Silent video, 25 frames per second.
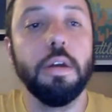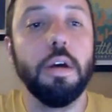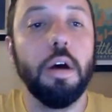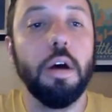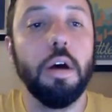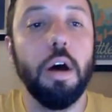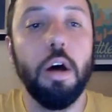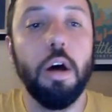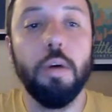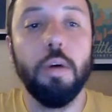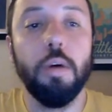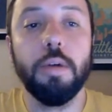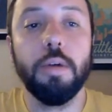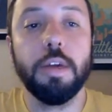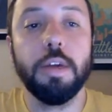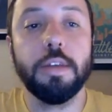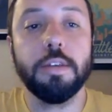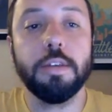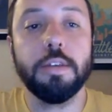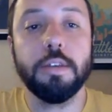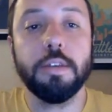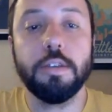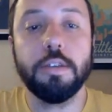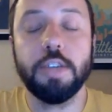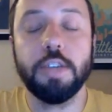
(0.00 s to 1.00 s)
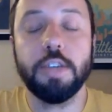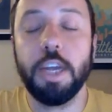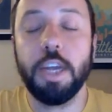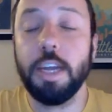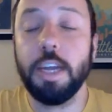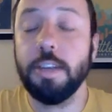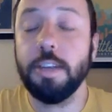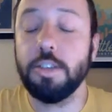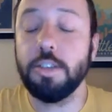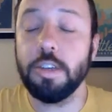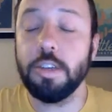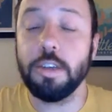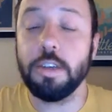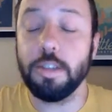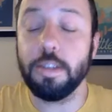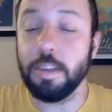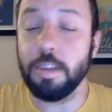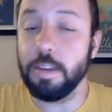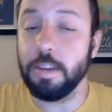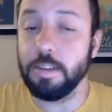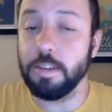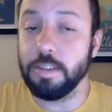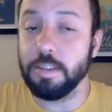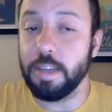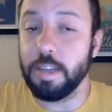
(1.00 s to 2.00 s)
always changing the
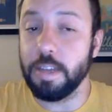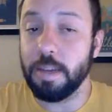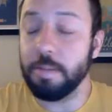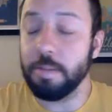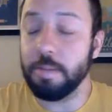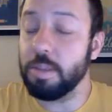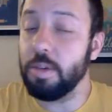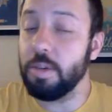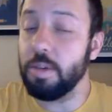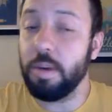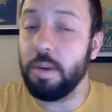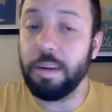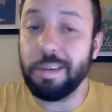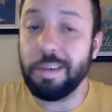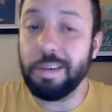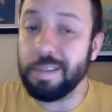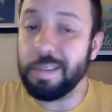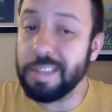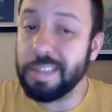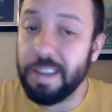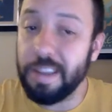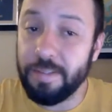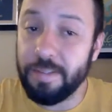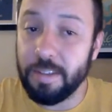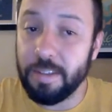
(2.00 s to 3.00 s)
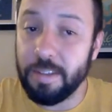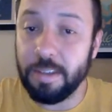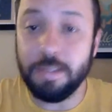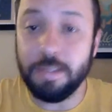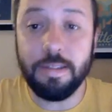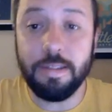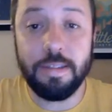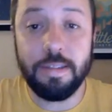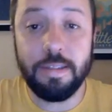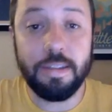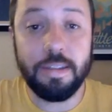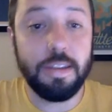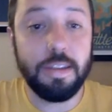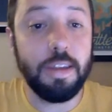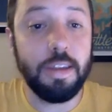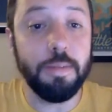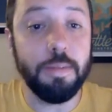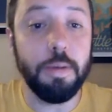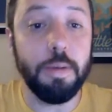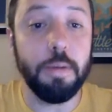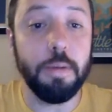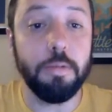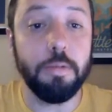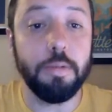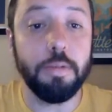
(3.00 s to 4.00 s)
exam, so I always have to keep
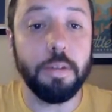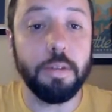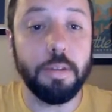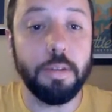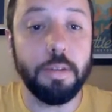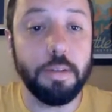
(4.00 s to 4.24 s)
up with it.